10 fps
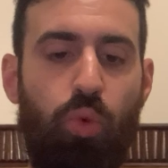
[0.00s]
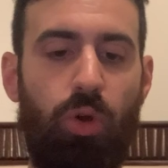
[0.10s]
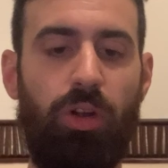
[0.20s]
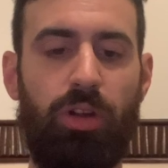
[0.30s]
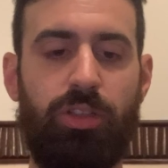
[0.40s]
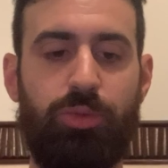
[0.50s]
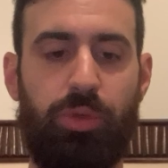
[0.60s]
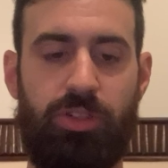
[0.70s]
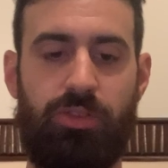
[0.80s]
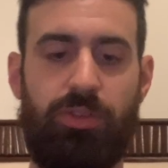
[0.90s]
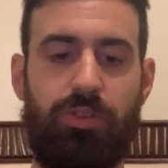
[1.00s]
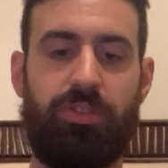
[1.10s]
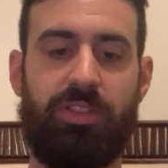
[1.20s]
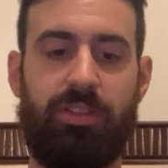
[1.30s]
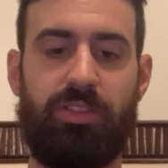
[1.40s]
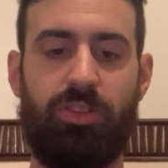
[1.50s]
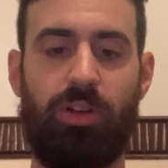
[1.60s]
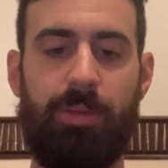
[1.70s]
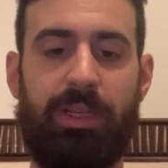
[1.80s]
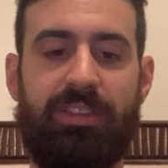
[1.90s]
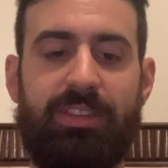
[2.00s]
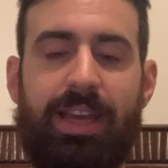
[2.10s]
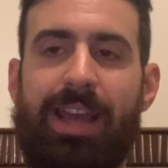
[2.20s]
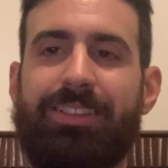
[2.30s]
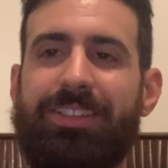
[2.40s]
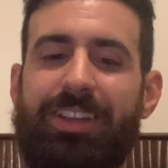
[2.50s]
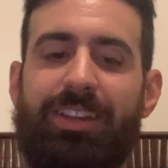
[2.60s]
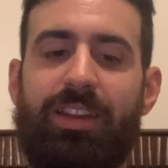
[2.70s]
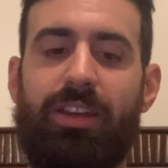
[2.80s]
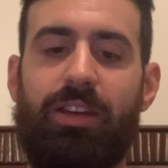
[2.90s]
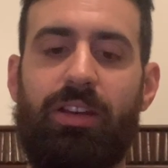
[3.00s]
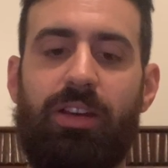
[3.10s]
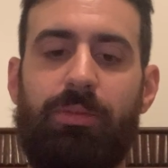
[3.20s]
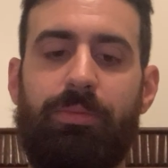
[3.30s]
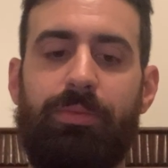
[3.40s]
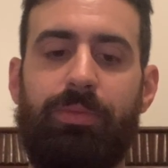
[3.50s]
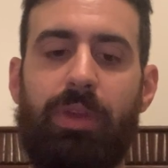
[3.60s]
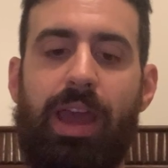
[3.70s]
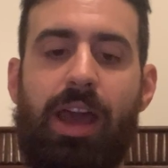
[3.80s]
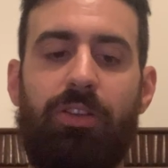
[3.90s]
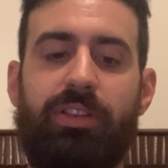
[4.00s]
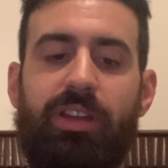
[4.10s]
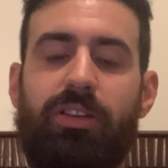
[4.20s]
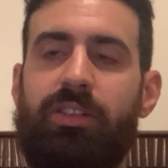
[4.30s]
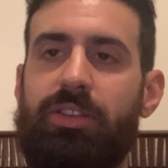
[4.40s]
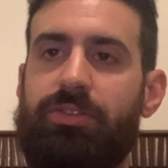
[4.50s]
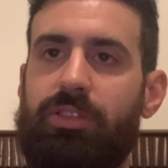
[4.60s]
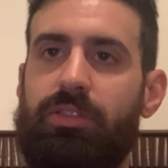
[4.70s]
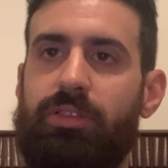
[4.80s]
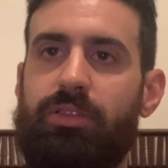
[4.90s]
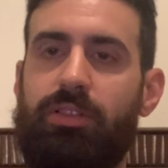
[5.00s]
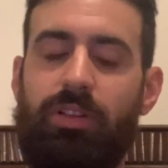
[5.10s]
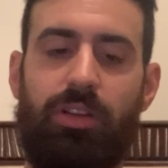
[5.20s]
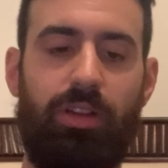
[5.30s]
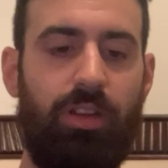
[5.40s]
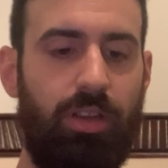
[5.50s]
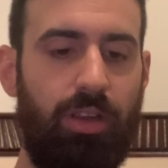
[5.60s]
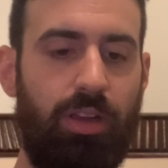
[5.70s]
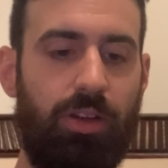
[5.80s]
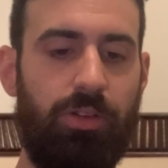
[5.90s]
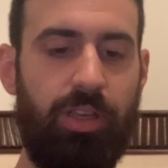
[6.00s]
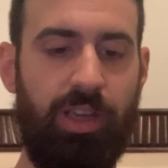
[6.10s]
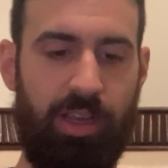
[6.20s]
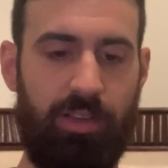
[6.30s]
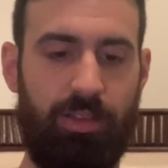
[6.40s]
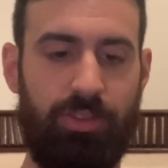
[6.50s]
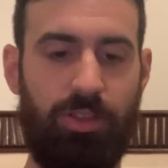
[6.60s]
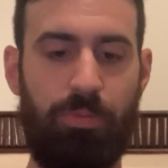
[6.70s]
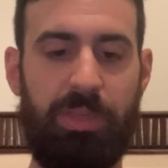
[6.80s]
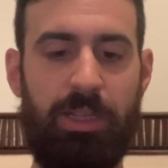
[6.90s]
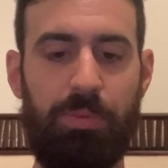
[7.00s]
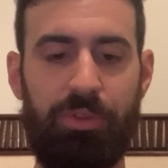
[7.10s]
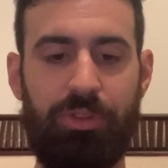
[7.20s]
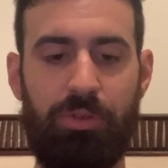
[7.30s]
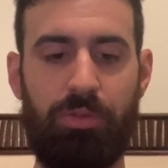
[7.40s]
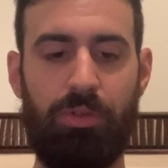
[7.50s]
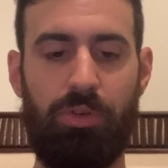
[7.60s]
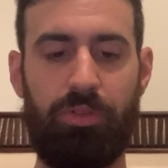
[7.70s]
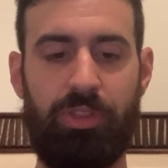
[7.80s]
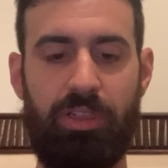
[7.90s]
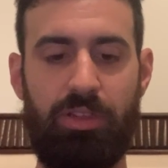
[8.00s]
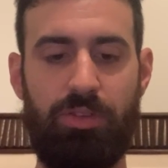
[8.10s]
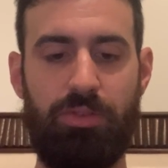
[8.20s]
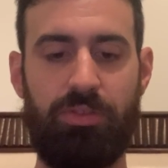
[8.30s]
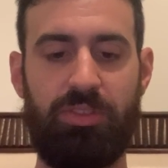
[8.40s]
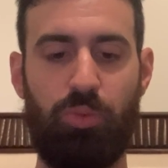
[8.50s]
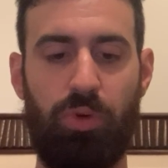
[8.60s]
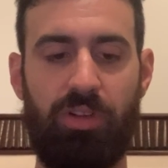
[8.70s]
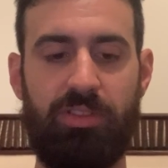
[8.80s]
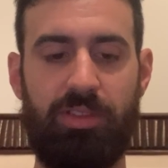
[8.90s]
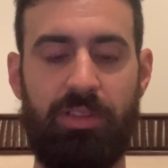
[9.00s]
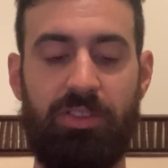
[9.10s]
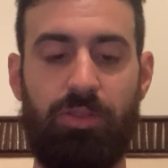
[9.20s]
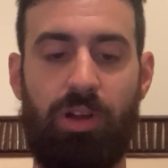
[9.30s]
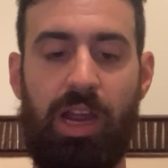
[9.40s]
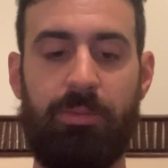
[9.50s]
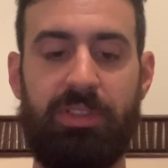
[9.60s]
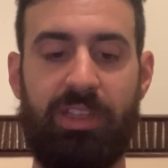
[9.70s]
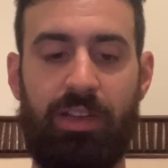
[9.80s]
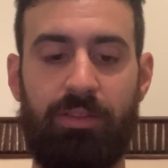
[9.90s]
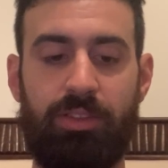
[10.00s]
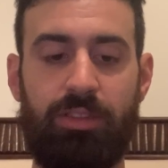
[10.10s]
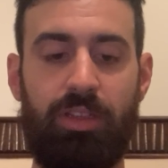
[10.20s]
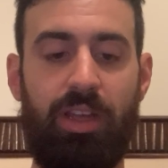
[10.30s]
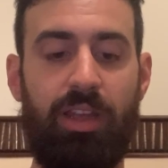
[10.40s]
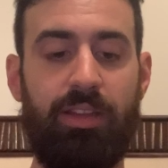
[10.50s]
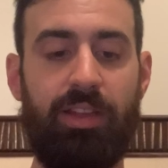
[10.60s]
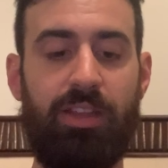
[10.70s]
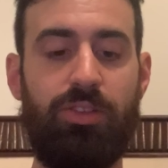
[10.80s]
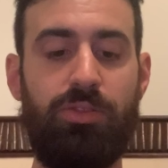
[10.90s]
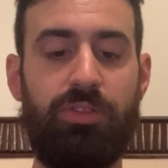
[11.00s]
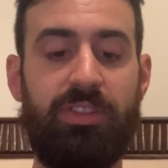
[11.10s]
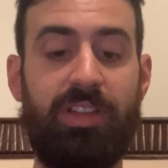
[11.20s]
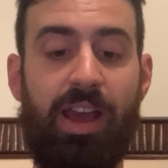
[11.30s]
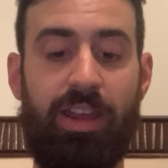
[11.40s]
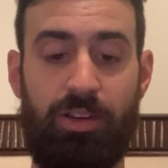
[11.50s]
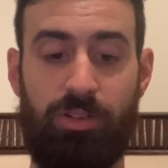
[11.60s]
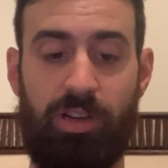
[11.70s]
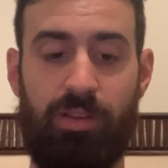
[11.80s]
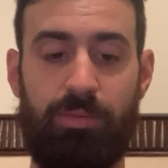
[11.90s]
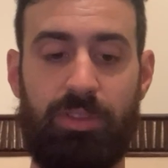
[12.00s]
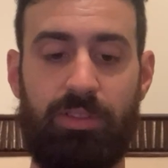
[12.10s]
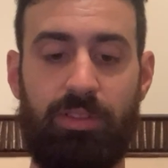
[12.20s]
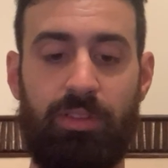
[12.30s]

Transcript: words would you use to describe exactly how they are different? Okay, so people don't only use words to describe sounds, they use diagrams.